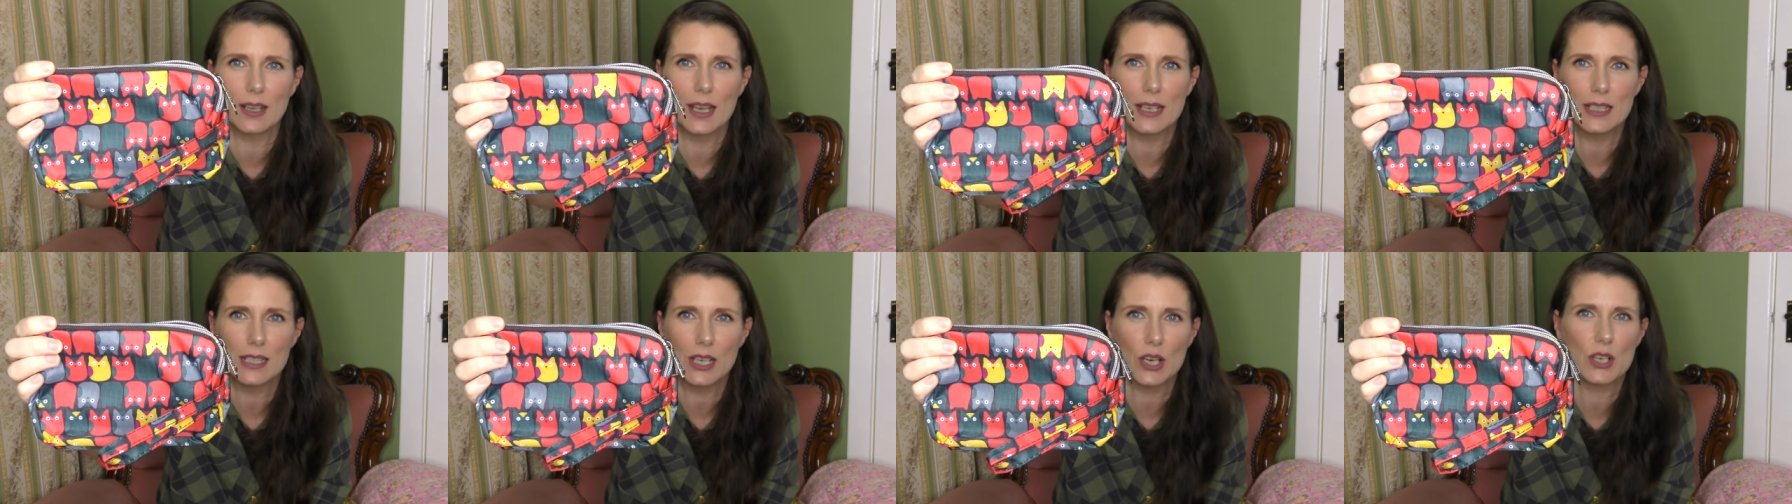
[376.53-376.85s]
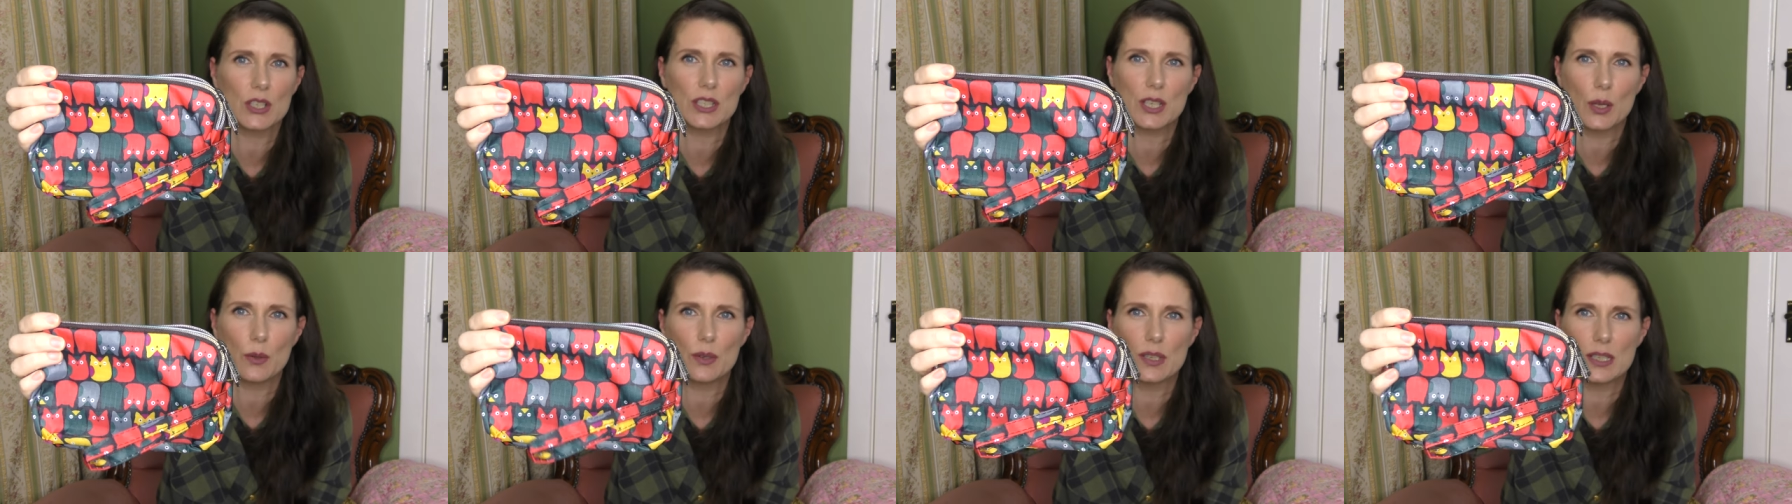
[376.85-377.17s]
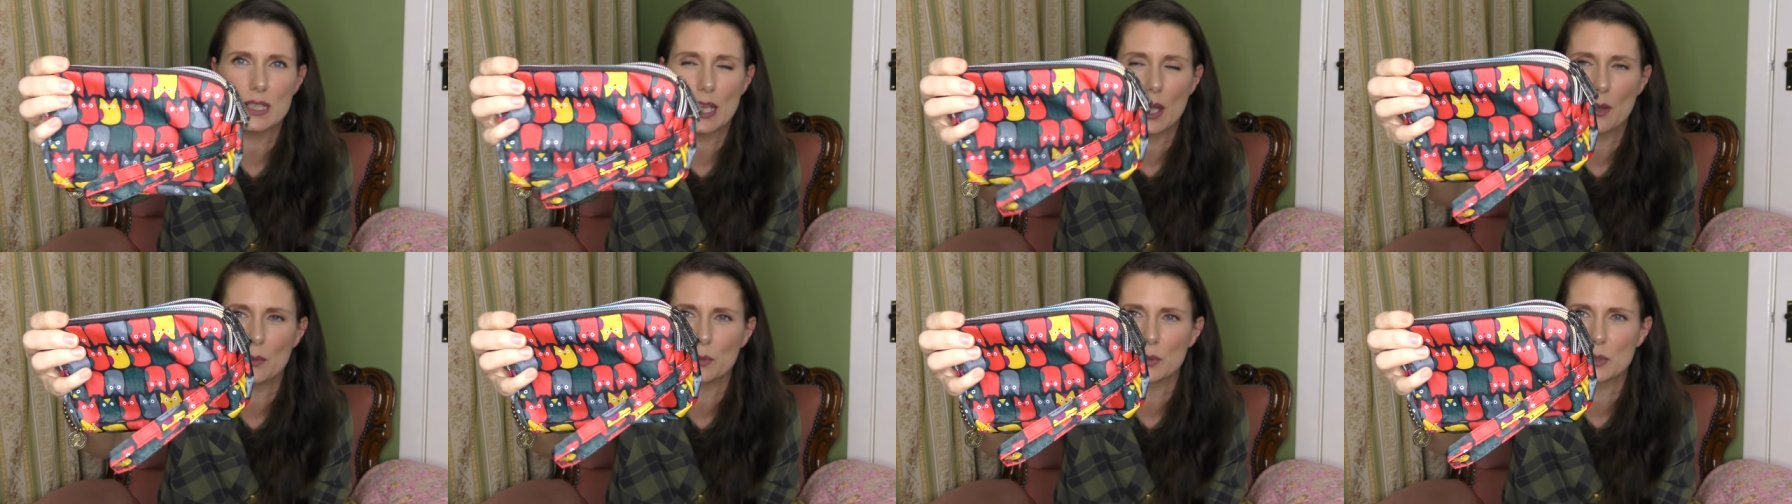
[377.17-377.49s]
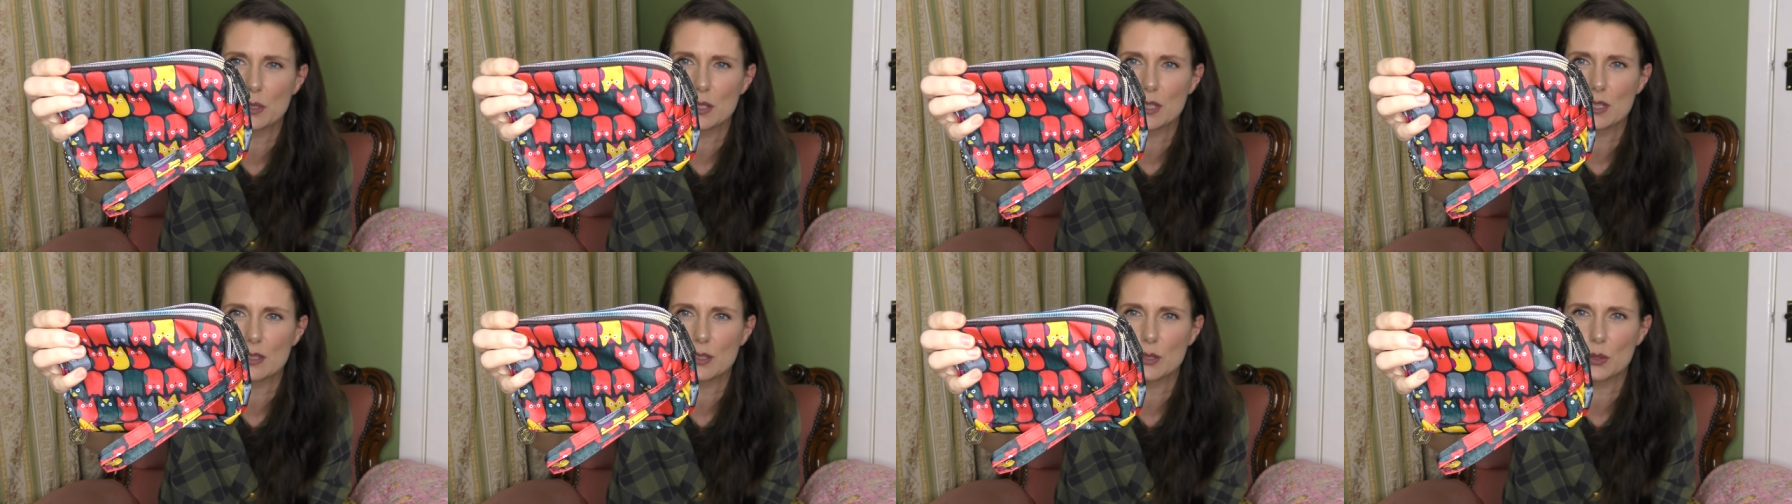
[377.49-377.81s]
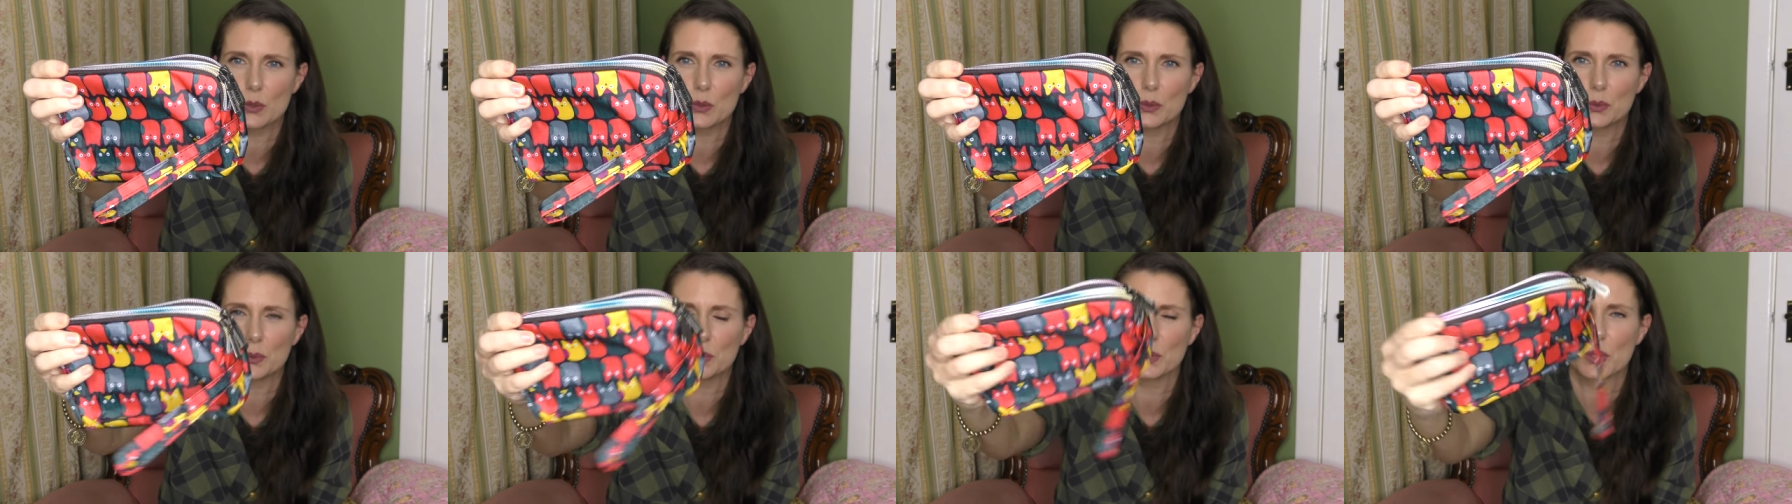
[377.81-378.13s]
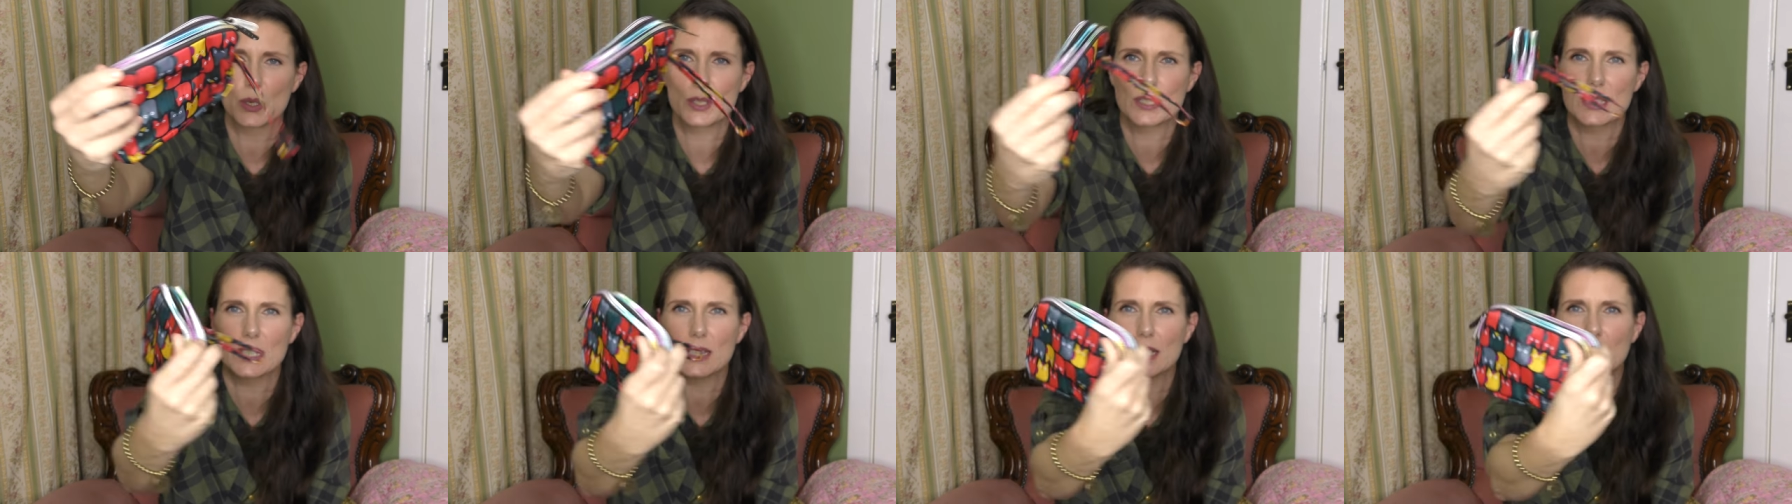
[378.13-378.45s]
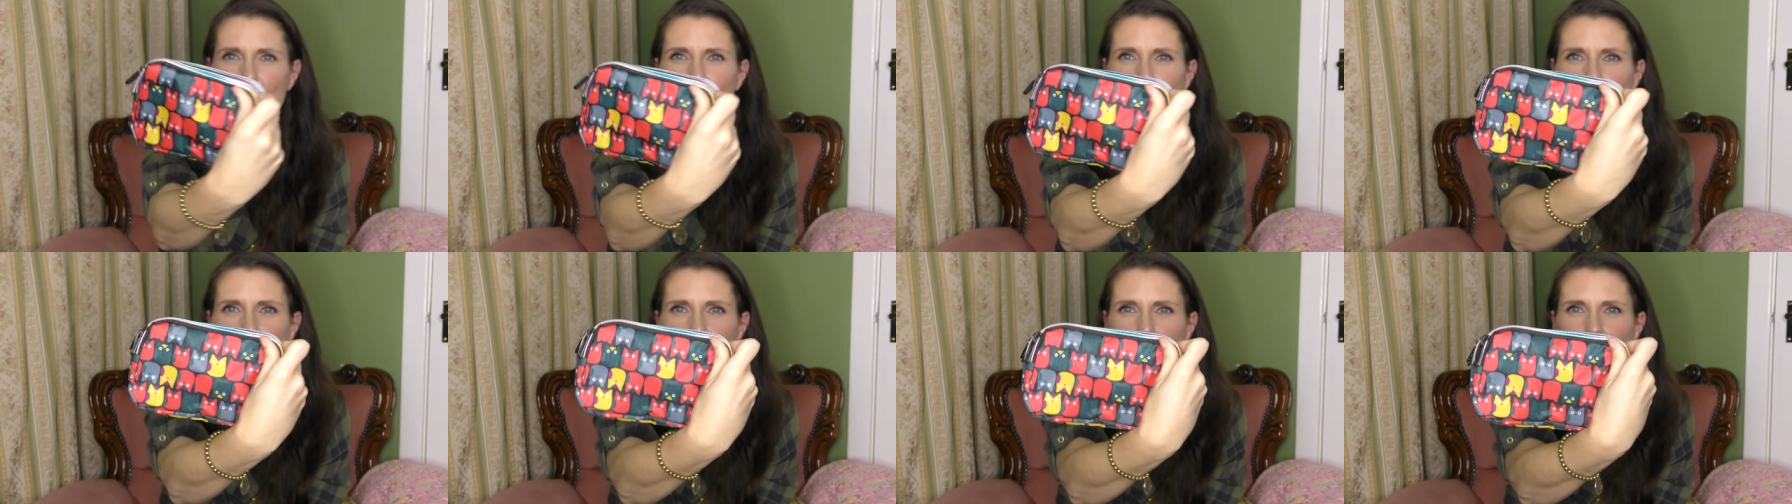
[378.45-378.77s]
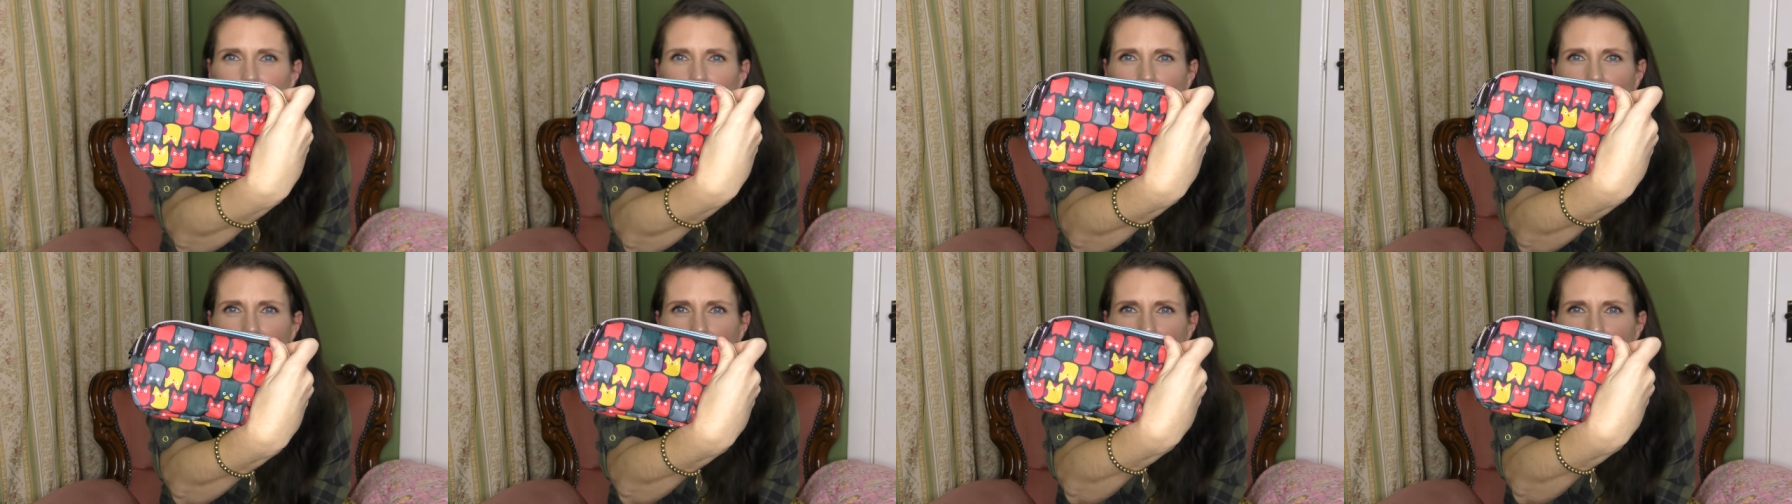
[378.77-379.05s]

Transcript: it turns out it's owls. So lots of little